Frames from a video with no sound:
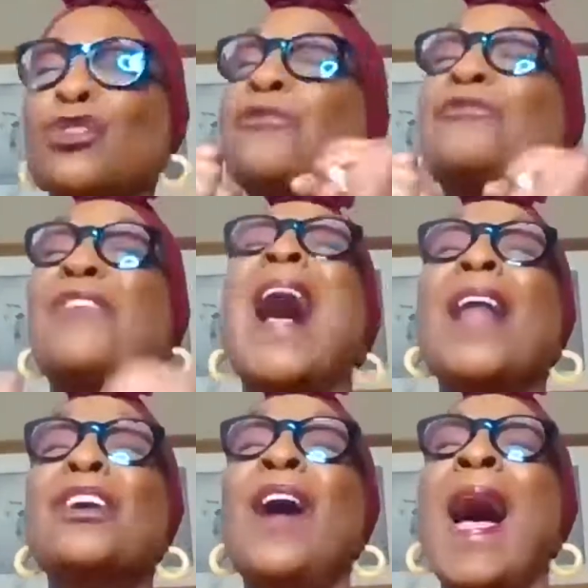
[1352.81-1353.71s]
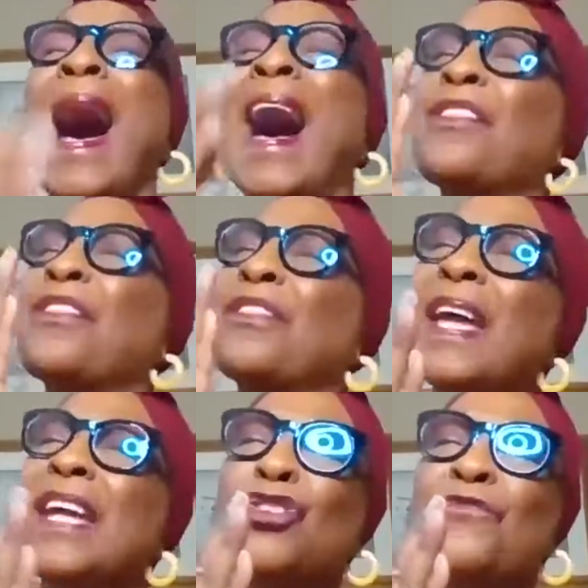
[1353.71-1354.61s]
So, Father, I
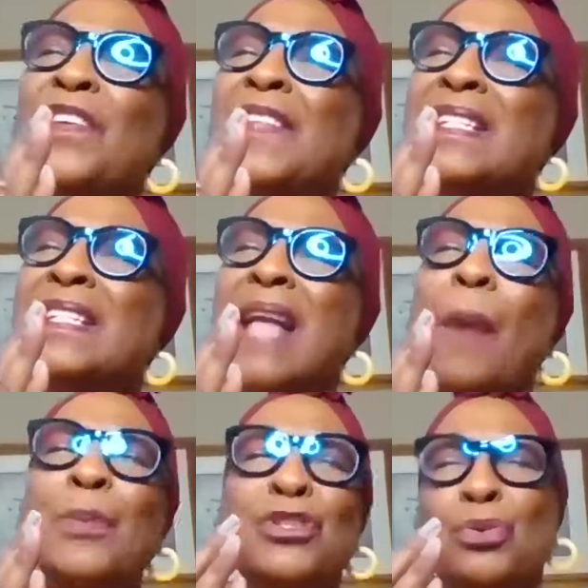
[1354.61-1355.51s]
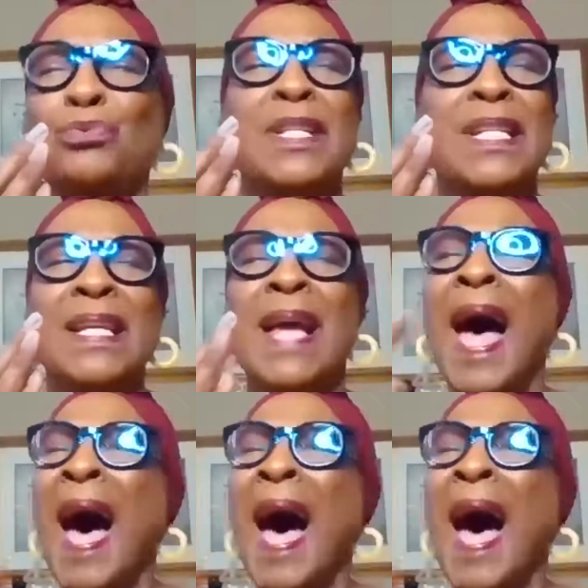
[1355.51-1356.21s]
thank you for this opportunity.